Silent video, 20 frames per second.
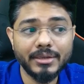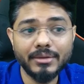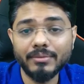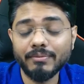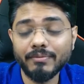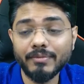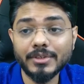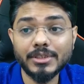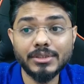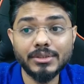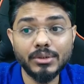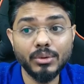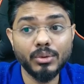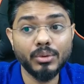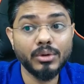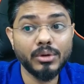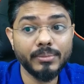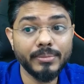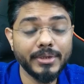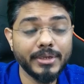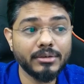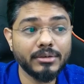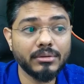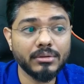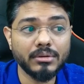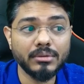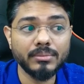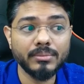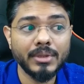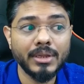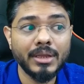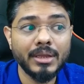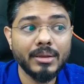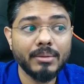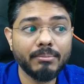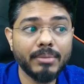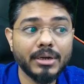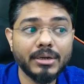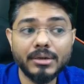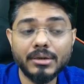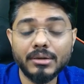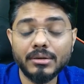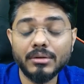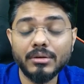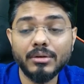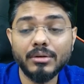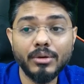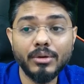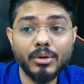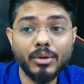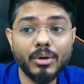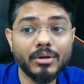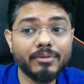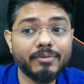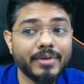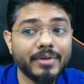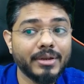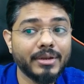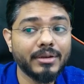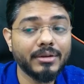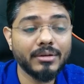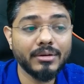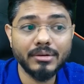which is known to be a draw, but not when